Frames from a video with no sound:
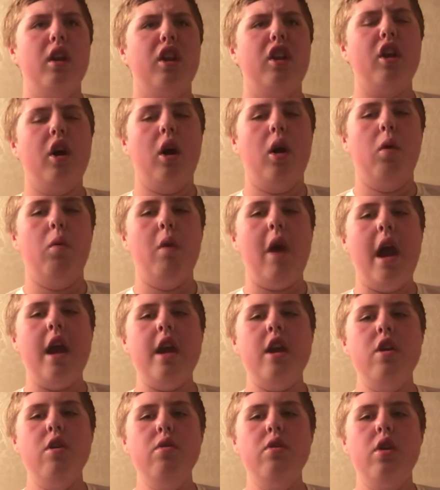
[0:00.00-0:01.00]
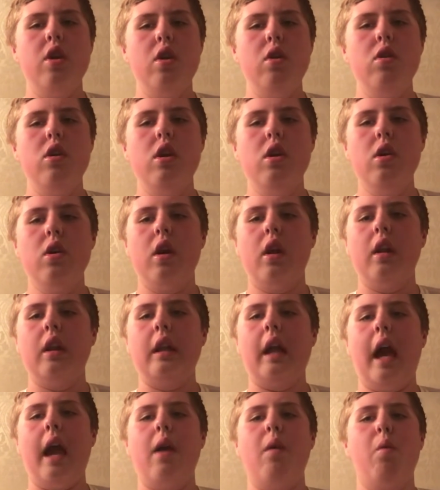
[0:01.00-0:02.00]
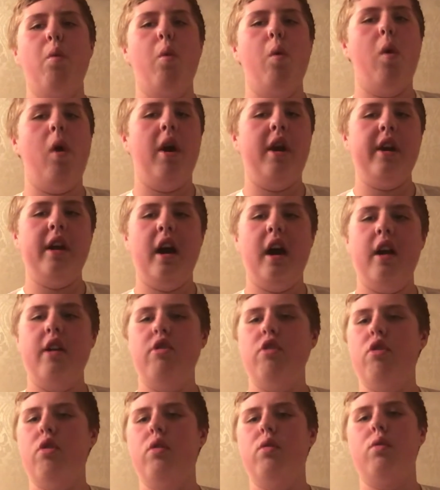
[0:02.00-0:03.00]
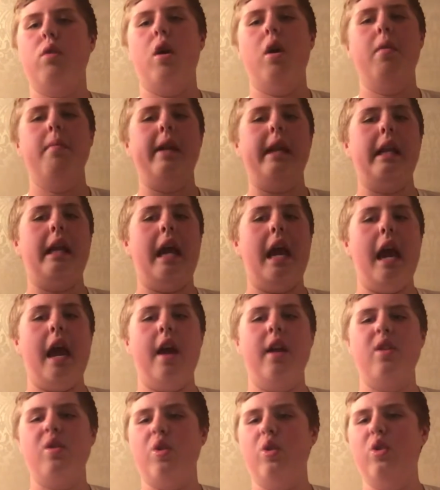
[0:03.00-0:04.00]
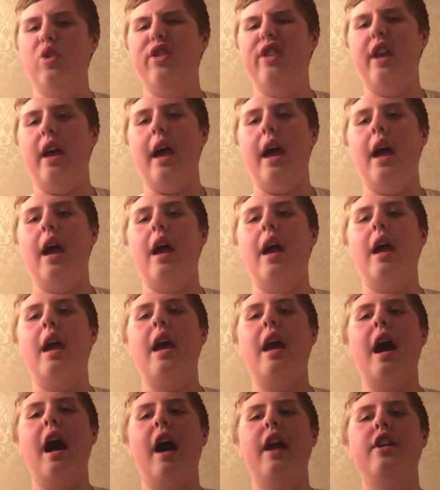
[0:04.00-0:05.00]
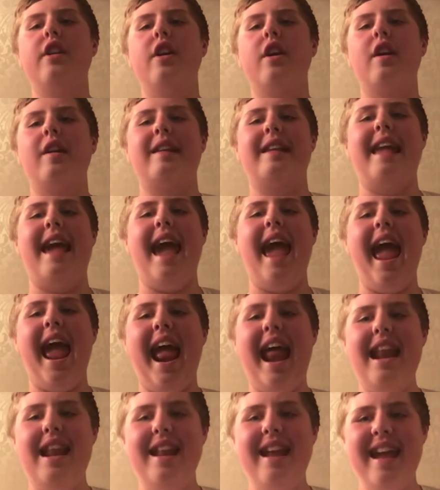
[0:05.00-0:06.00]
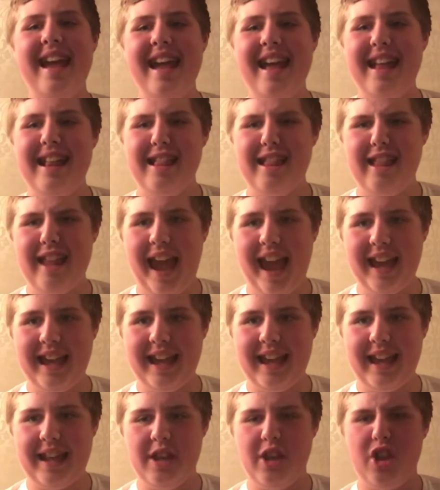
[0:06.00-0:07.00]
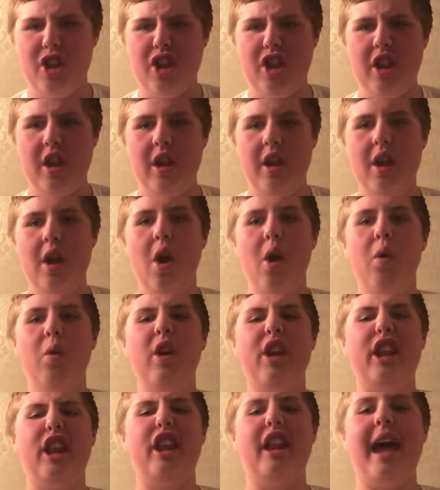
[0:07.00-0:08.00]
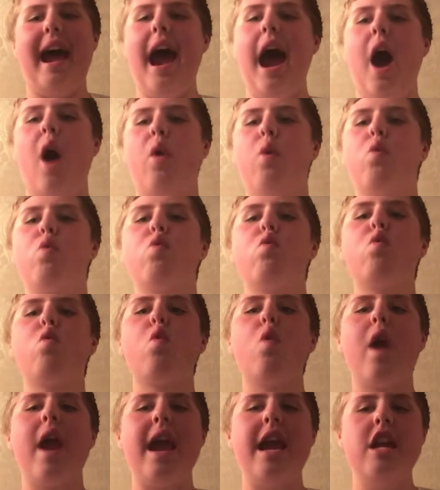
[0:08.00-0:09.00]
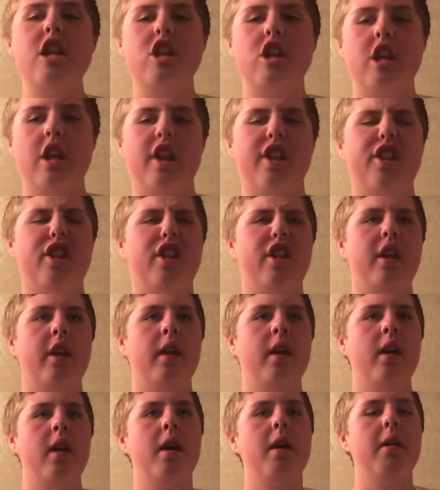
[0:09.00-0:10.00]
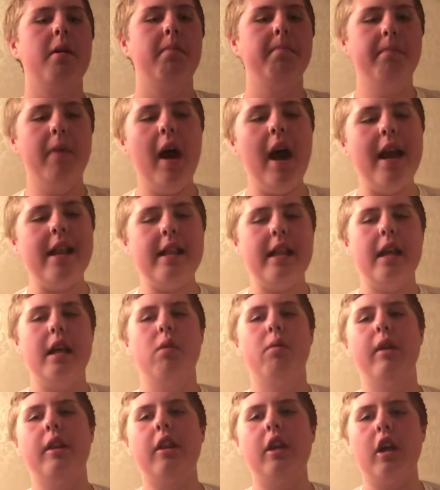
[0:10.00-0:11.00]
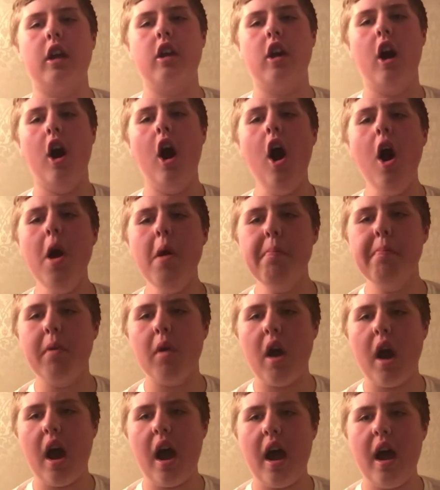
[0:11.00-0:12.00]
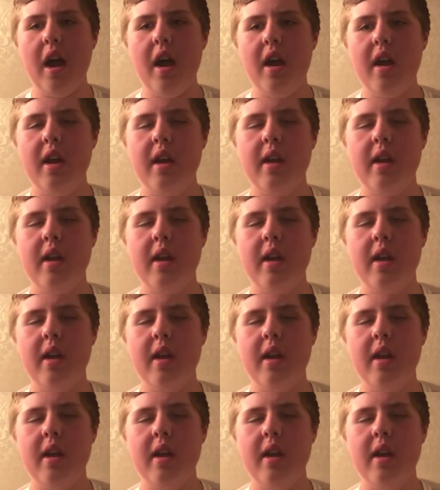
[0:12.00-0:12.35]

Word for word: So what you do, you can light 100 Roman candles under 10 seconds, which is outrageous. But with the Cobra,